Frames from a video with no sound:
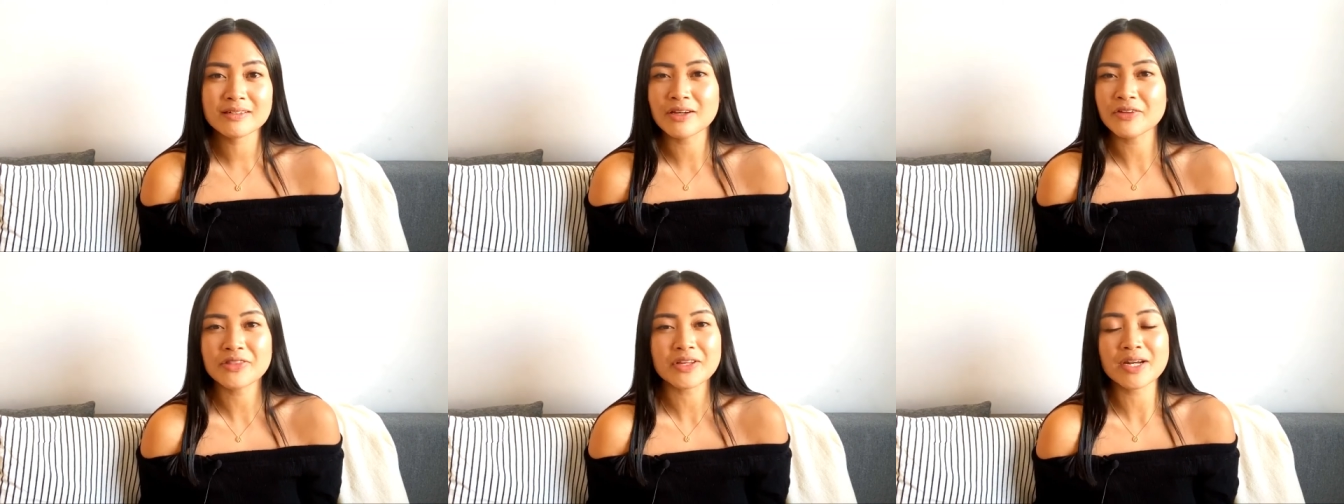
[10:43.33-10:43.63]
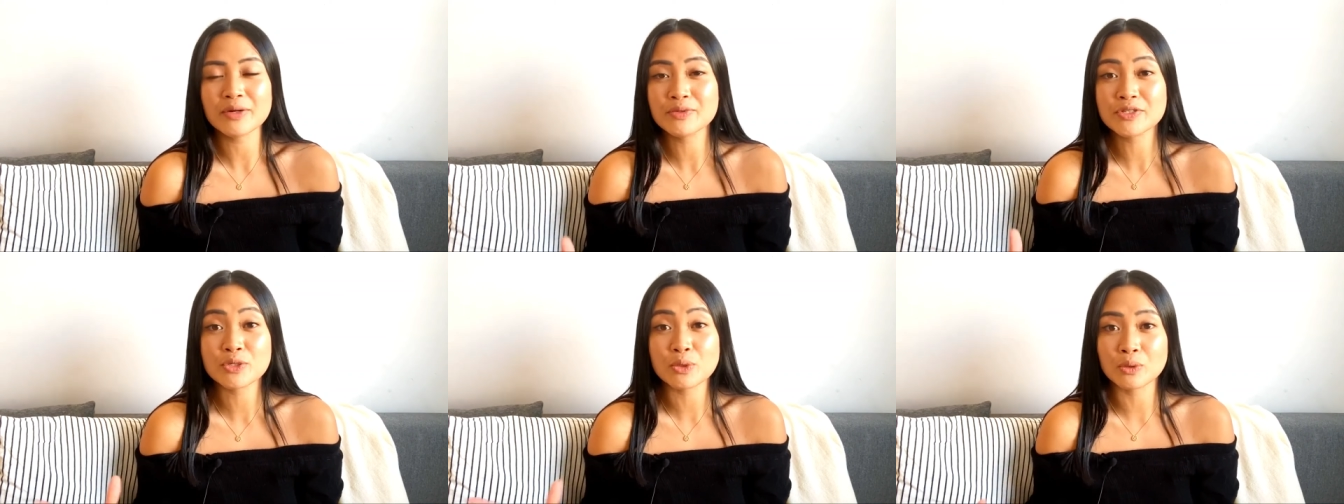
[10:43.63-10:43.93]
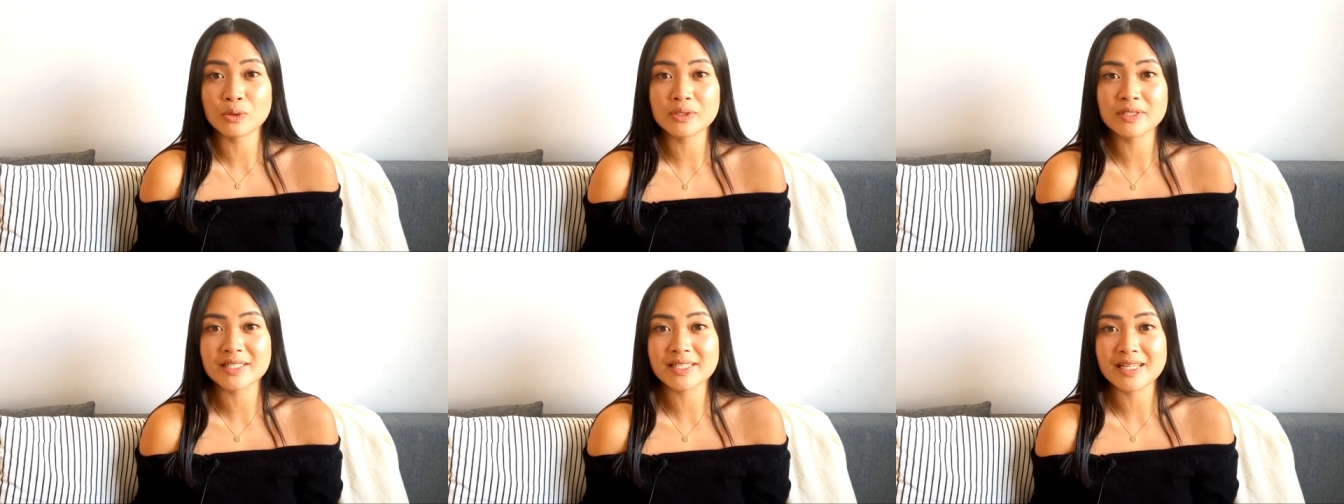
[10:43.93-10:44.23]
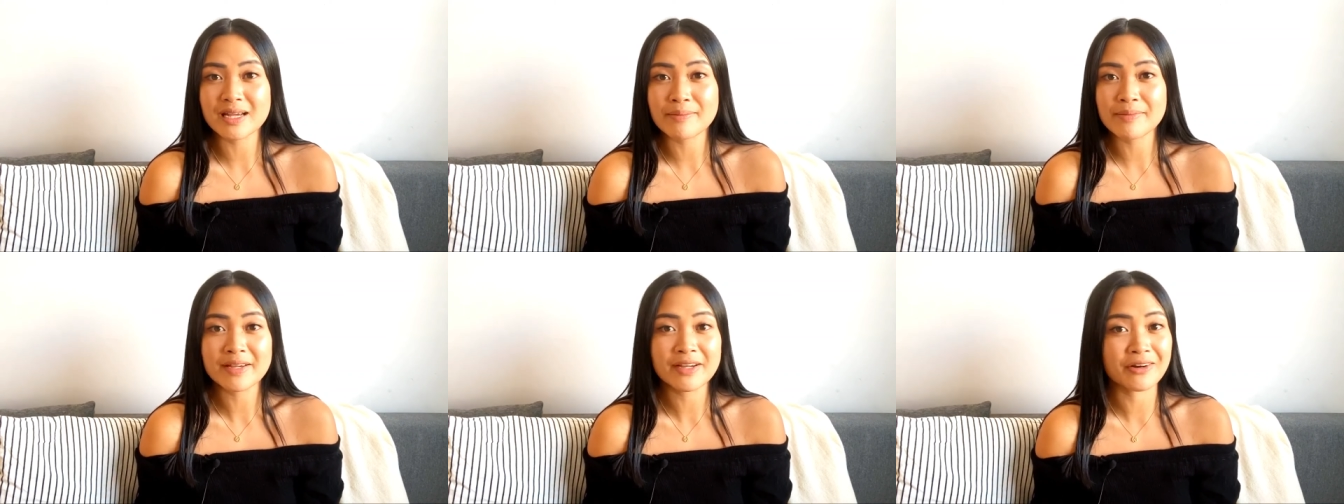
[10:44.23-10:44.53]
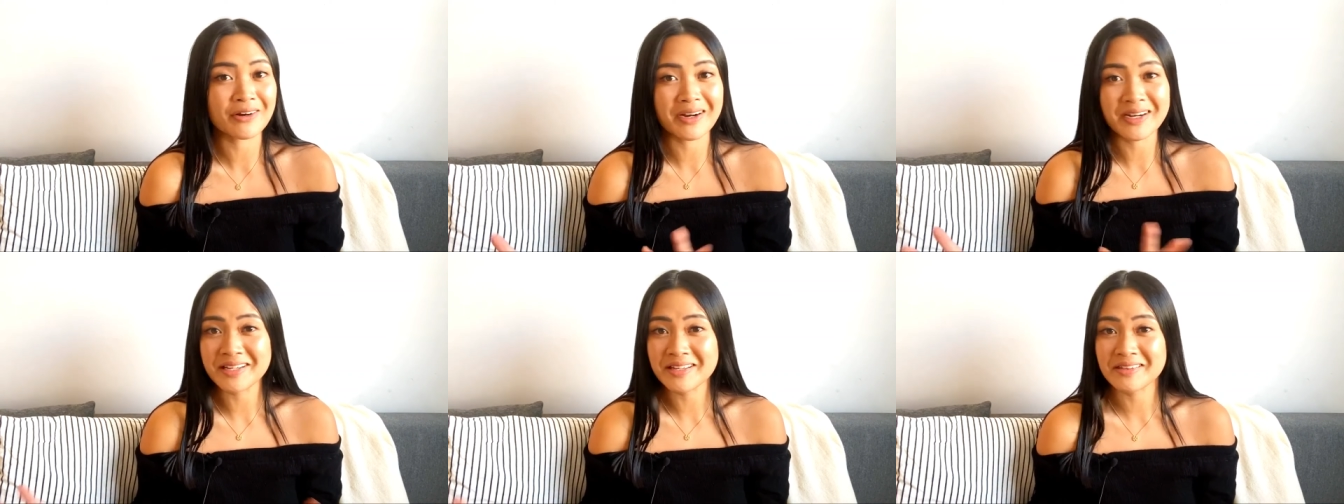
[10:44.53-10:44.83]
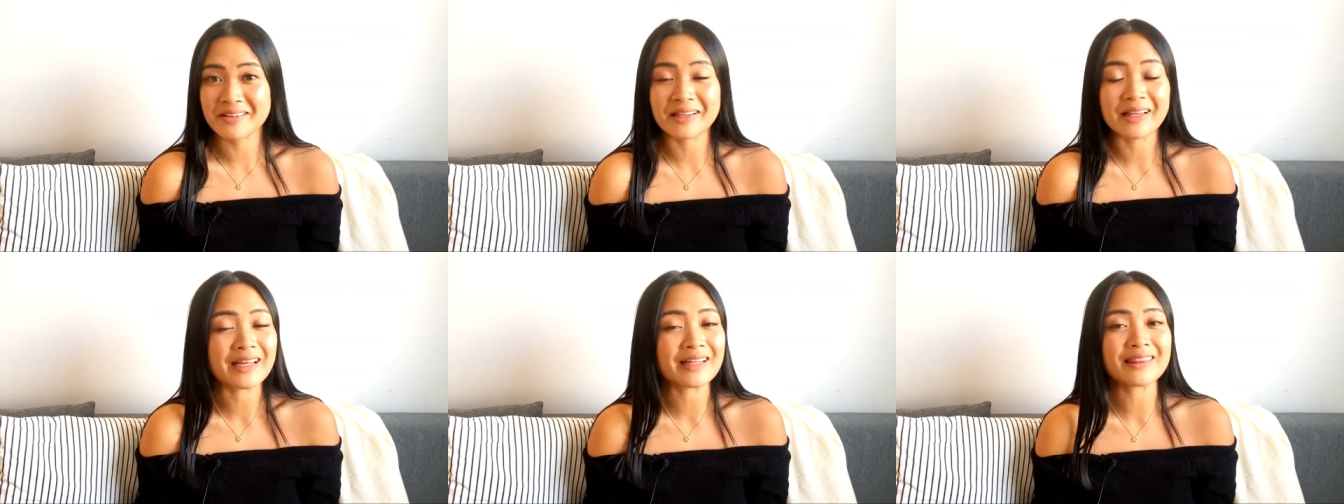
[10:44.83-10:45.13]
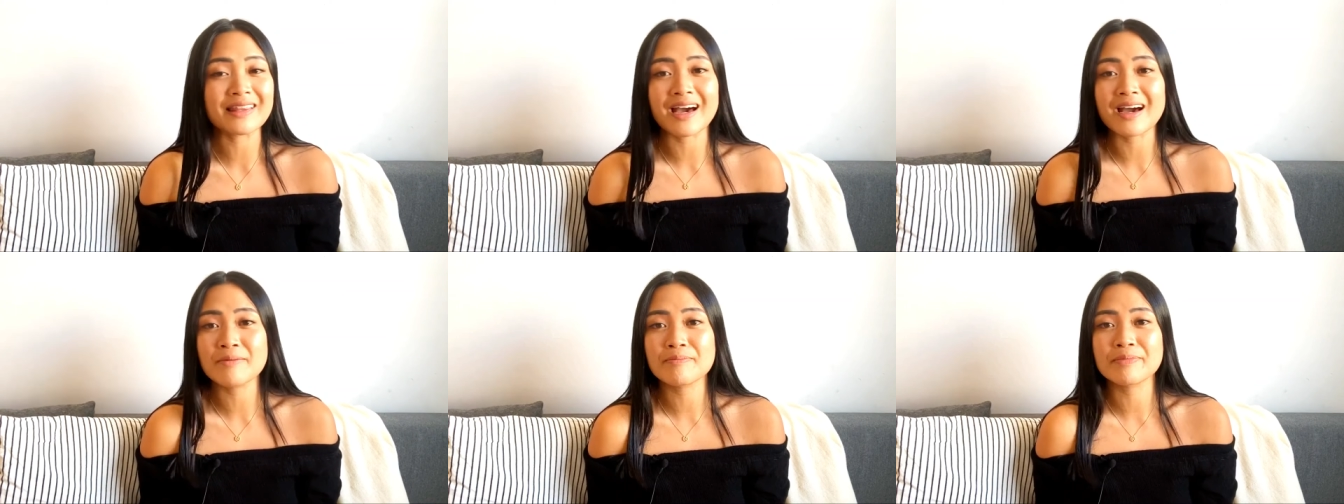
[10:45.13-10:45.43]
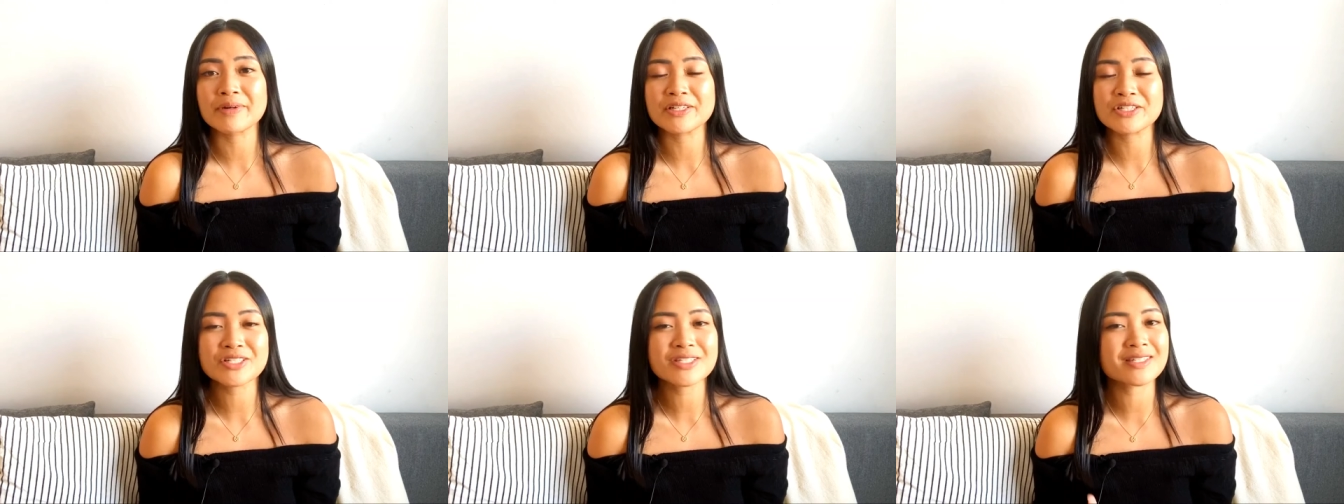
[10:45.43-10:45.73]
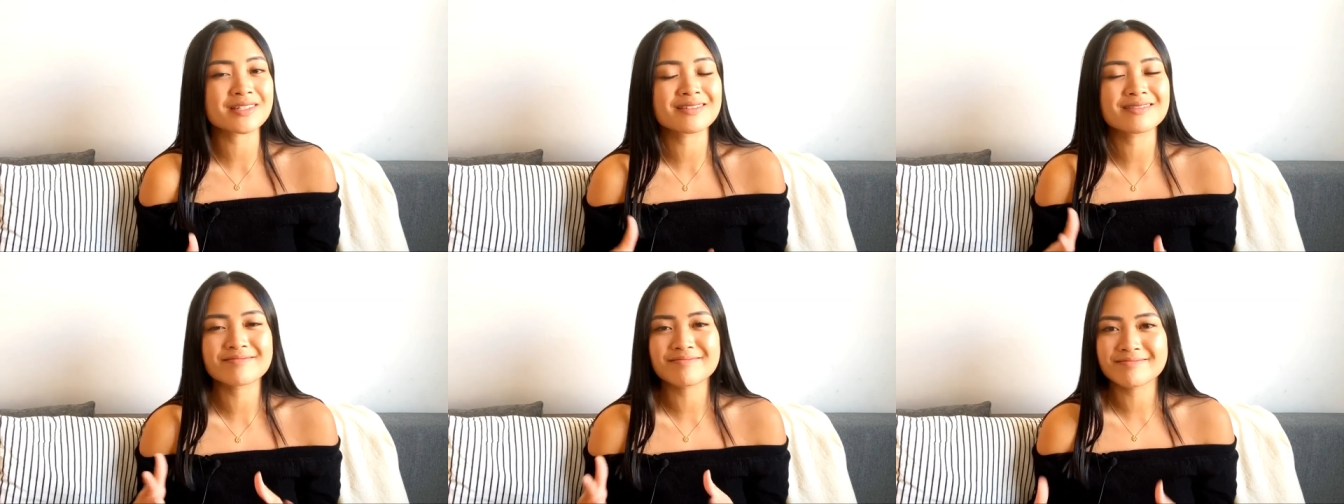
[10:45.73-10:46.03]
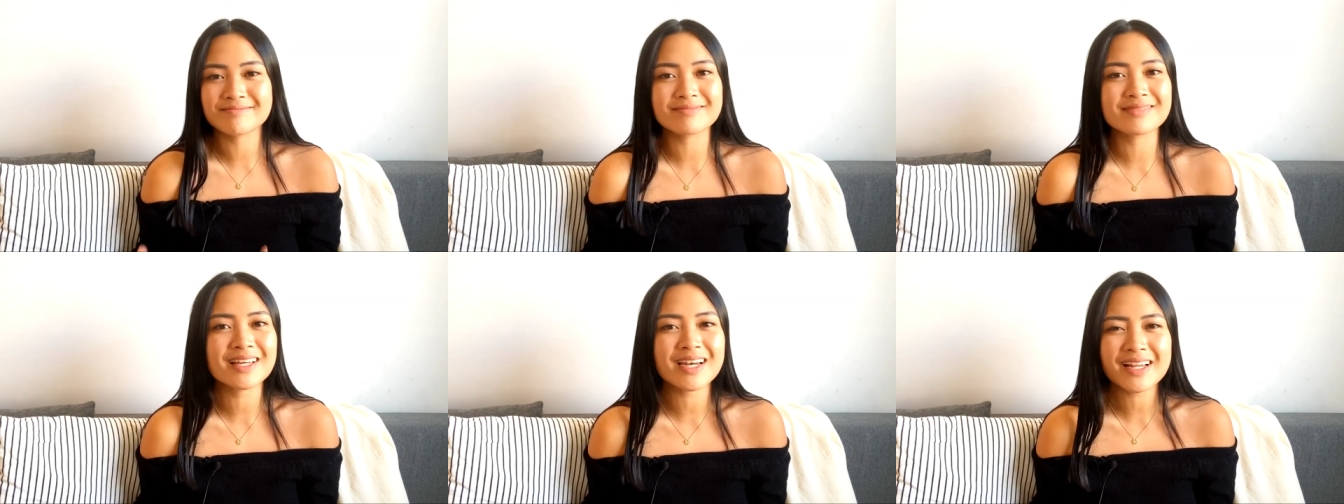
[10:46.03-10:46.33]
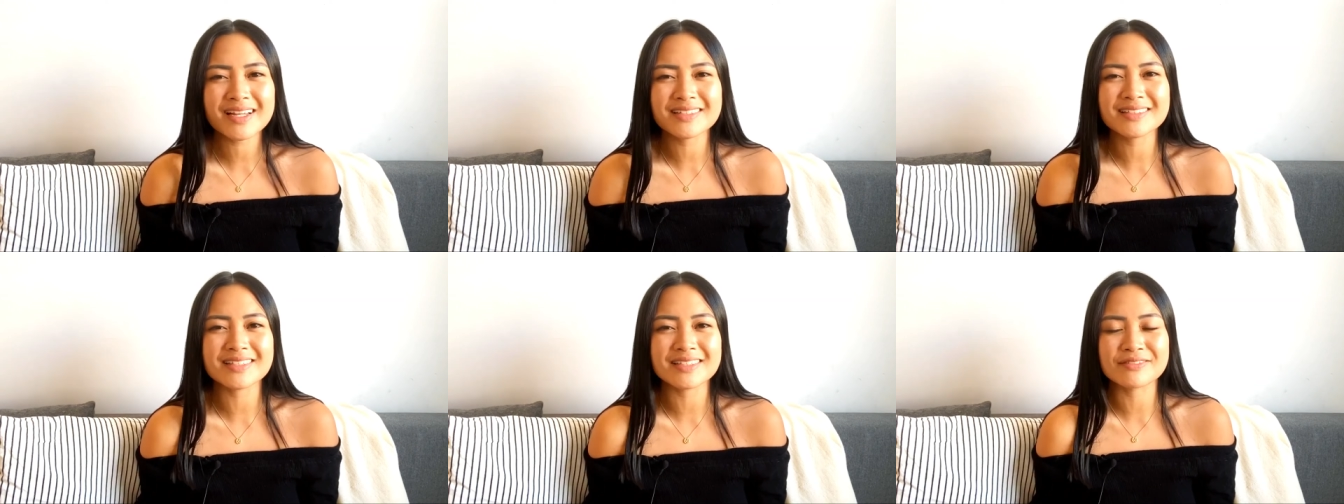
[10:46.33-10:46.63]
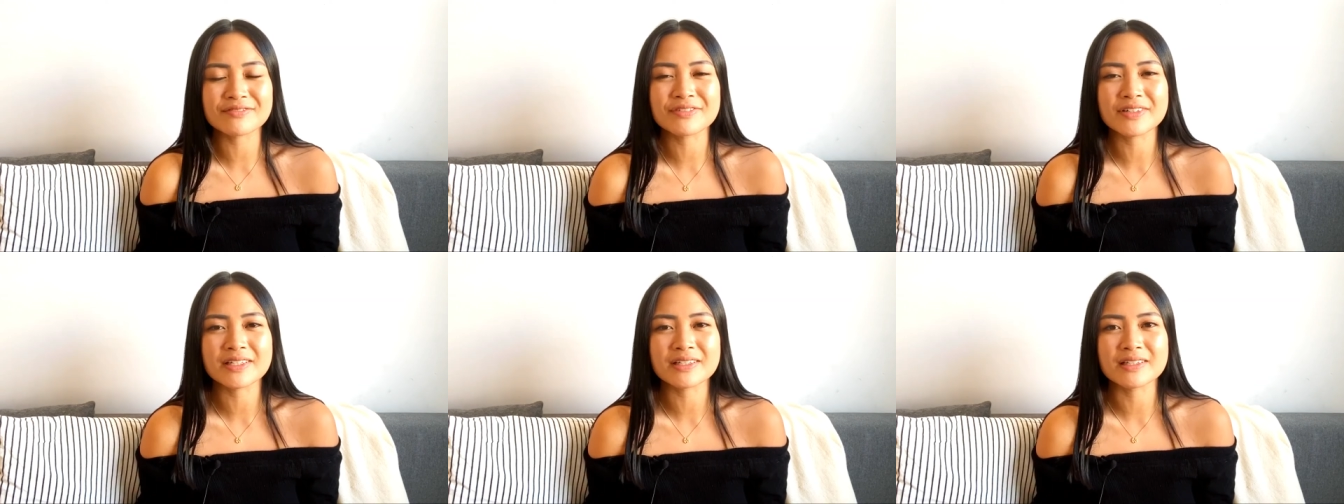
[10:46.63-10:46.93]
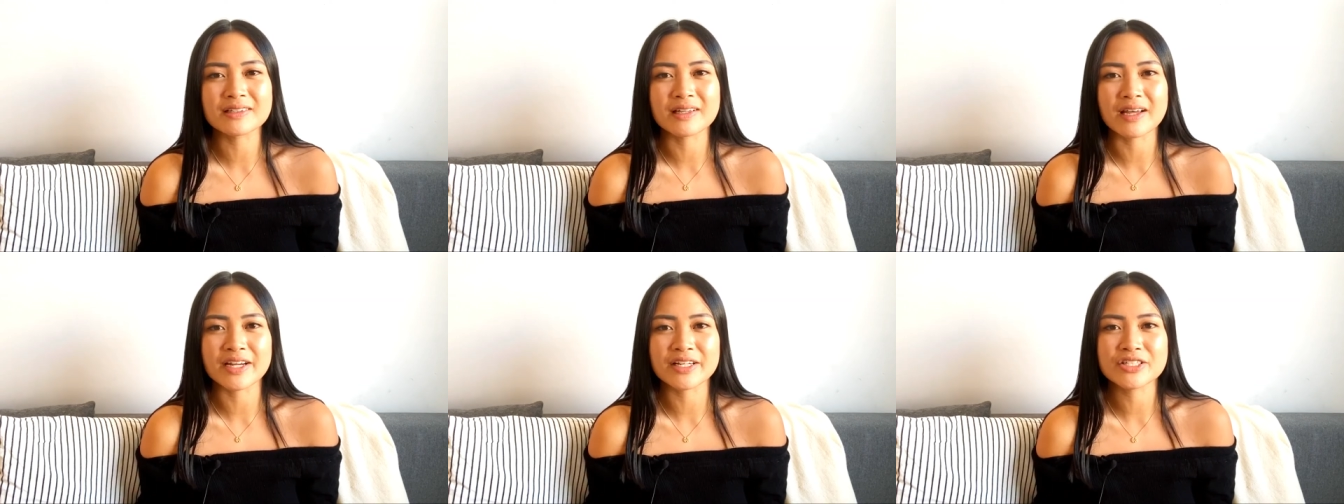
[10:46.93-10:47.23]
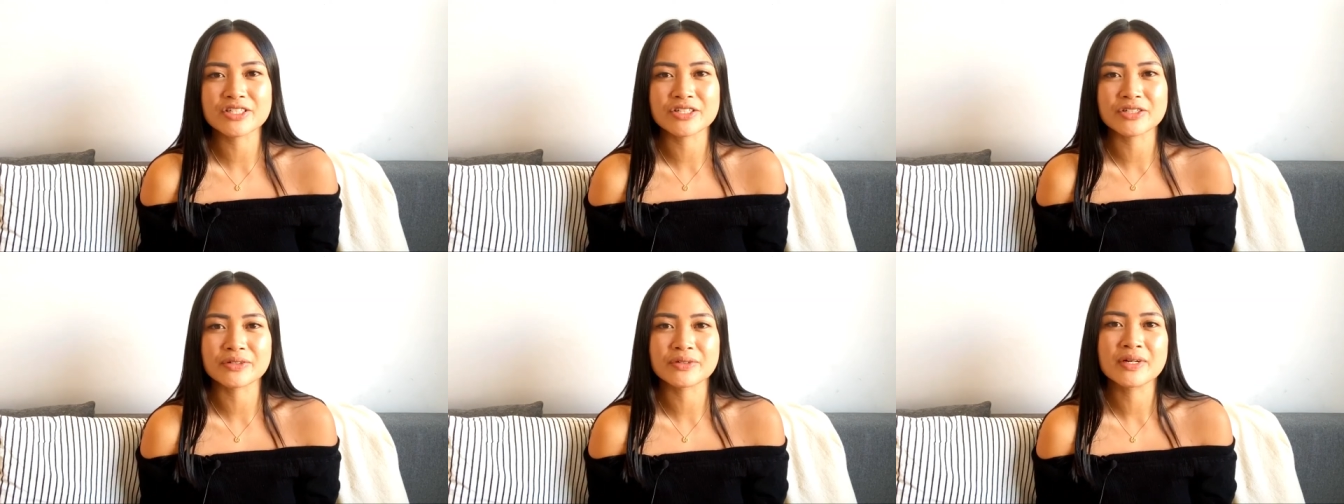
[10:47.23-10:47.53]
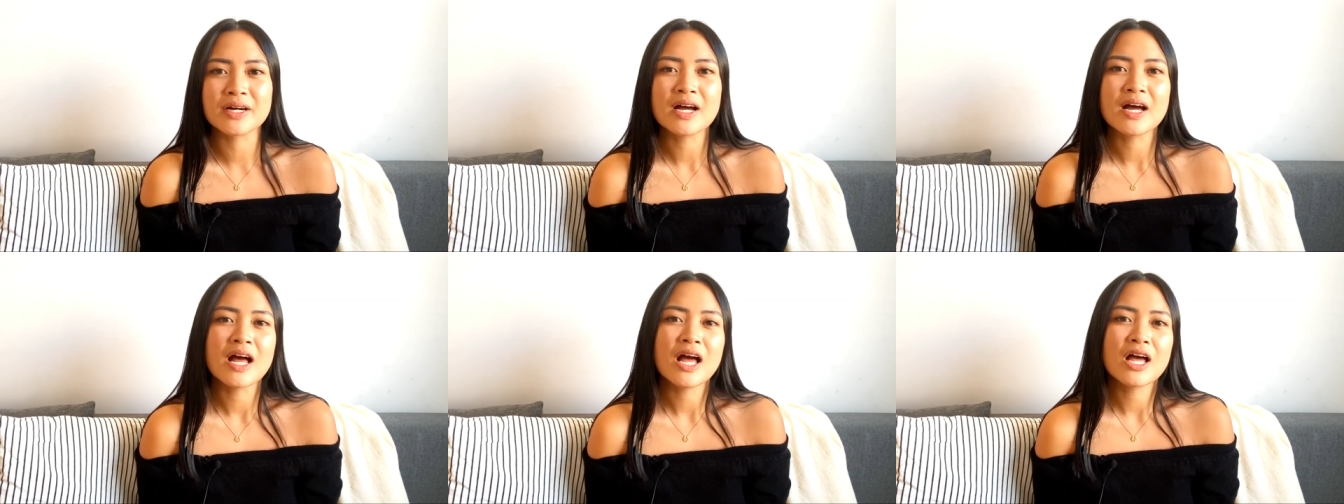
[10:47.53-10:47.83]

Not that I was cold DMing or anything like that, but just that I didn't feel aligned to.